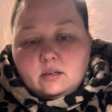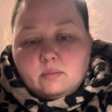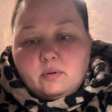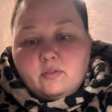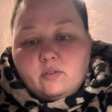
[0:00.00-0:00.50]

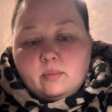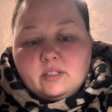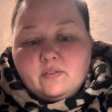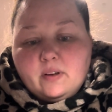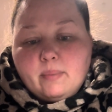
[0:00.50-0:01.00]

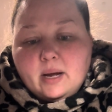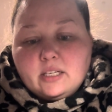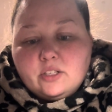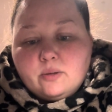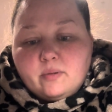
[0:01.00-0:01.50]
Performance feedback
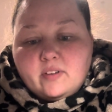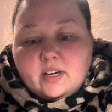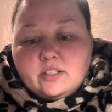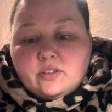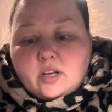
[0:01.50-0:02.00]
to
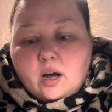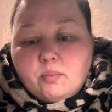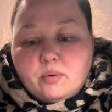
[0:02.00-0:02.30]
supervisors. Upward